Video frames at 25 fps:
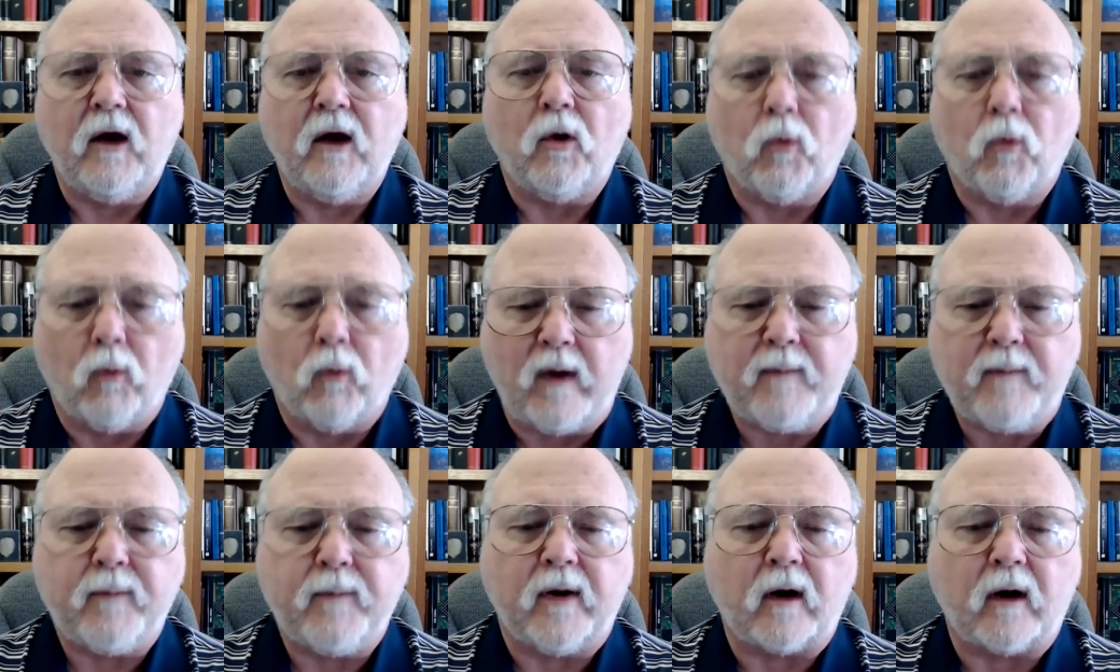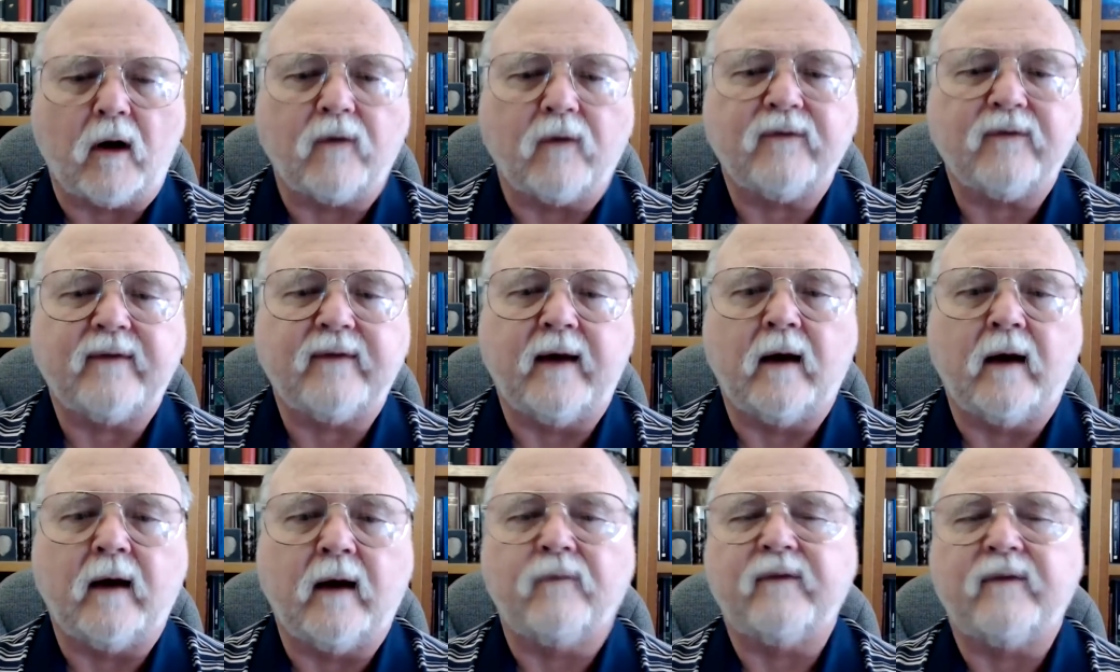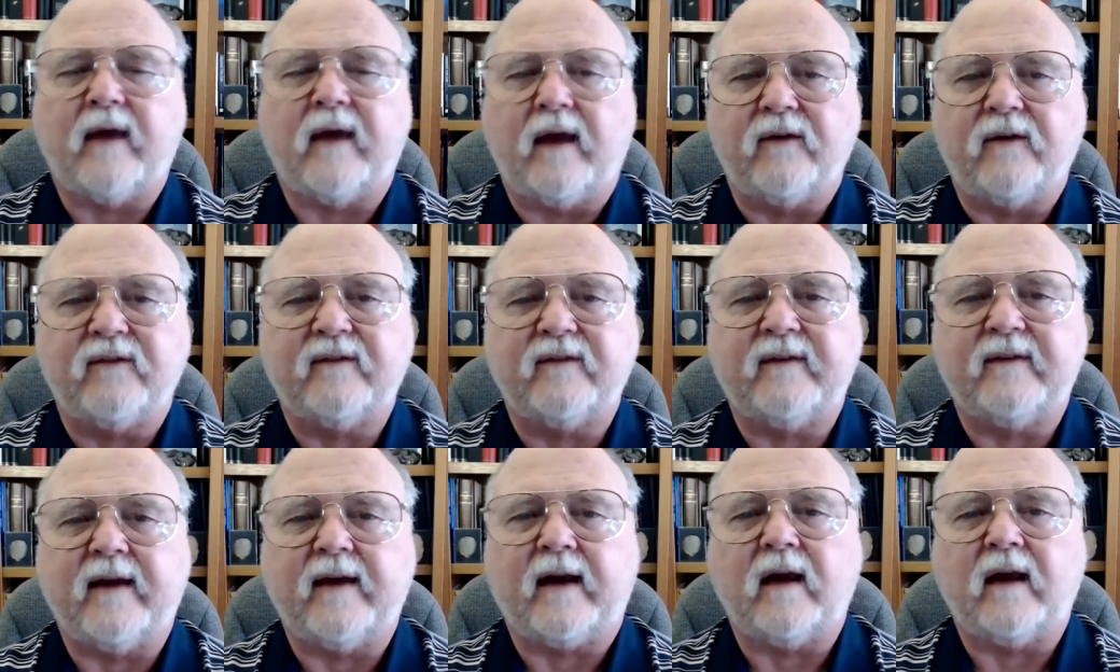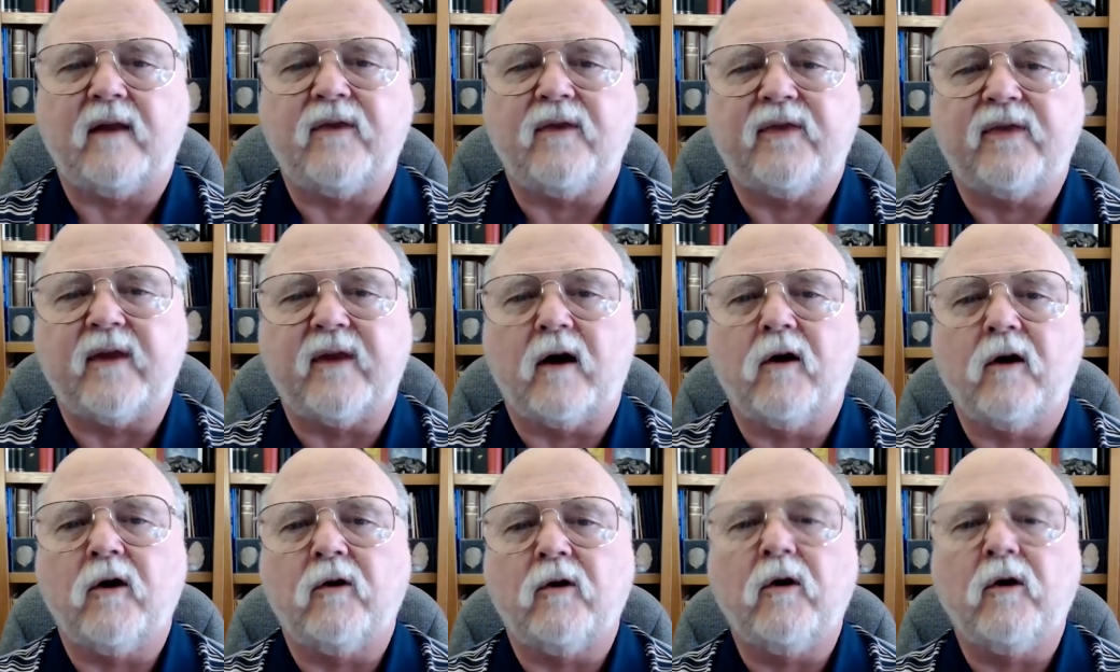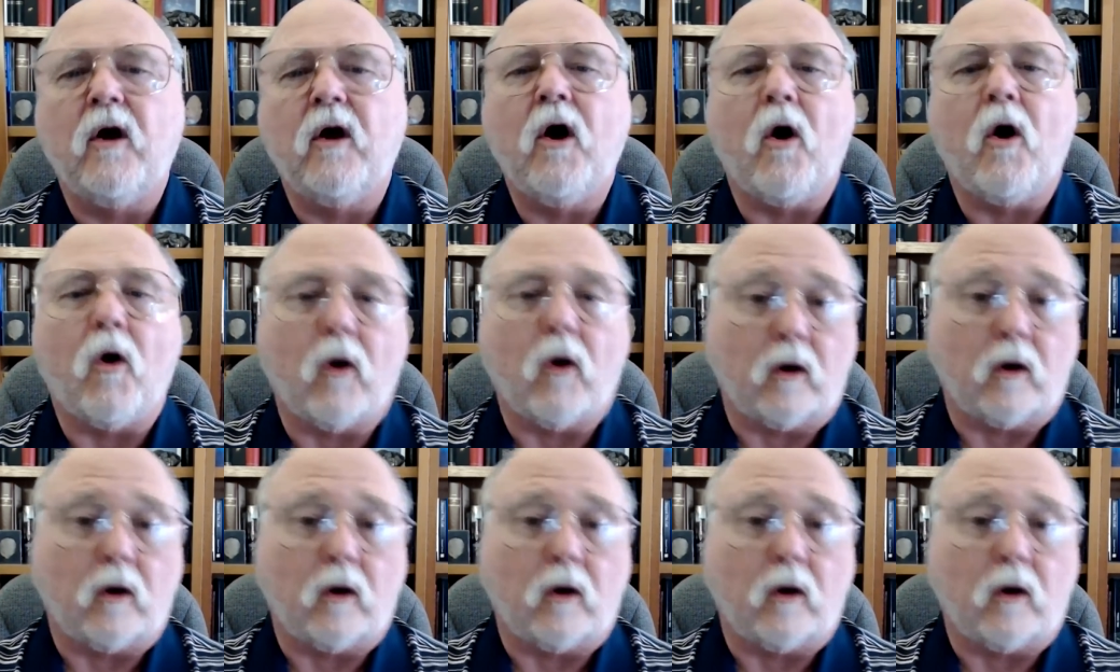We put ourselves as second, third, or